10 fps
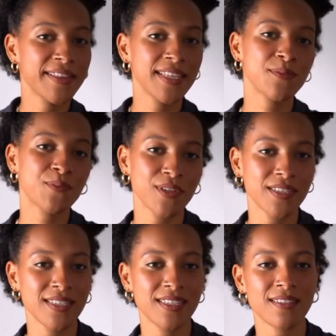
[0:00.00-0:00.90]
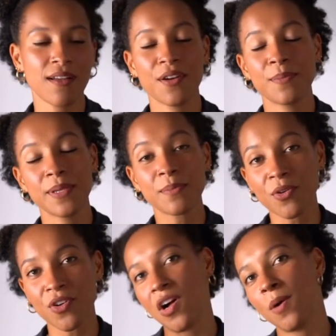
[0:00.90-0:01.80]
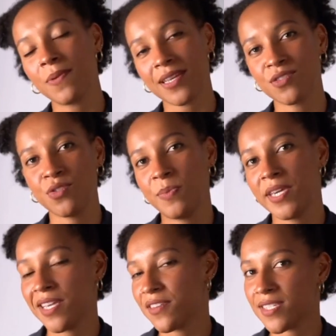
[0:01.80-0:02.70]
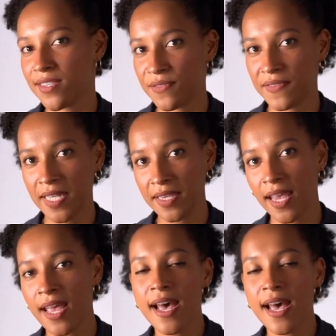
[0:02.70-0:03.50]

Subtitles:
these processes are a bit more complex to beginners in the field,